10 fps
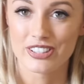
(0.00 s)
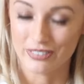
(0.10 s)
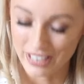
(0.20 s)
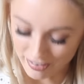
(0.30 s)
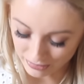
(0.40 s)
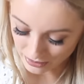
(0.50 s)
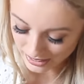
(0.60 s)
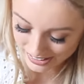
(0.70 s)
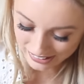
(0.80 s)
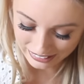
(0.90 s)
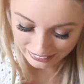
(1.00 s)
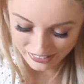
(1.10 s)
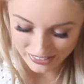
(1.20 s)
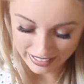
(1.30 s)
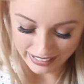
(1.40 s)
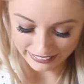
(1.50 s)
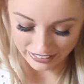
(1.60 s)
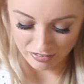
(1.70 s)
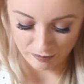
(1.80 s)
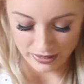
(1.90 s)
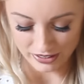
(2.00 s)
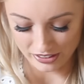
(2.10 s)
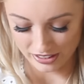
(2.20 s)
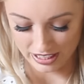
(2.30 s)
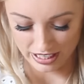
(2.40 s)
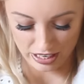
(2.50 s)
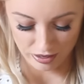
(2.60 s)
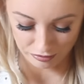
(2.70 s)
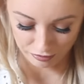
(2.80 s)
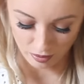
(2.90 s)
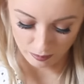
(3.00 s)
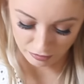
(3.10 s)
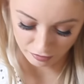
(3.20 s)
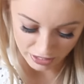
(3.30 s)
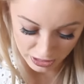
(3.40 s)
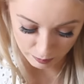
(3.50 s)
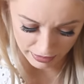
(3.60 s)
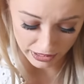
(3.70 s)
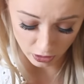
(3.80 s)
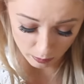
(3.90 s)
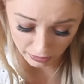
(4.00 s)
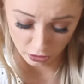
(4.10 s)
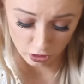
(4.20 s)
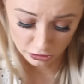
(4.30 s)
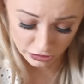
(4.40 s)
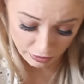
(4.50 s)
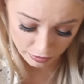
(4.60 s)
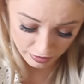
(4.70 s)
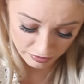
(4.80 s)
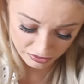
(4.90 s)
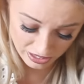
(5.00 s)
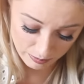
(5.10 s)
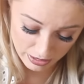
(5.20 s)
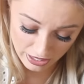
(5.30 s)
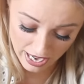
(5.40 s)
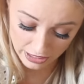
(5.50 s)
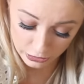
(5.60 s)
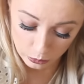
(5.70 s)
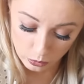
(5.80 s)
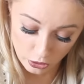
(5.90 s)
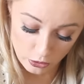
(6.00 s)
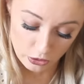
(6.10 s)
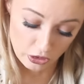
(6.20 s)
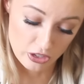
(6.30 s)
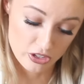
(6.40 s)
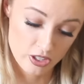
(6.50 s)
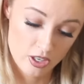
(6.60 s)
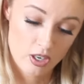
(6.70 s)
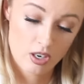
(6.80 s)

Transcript: So we have quite a little selection of pieces in here from Fake Bake. Oh my gosh, I think they've sent me an actual coconut.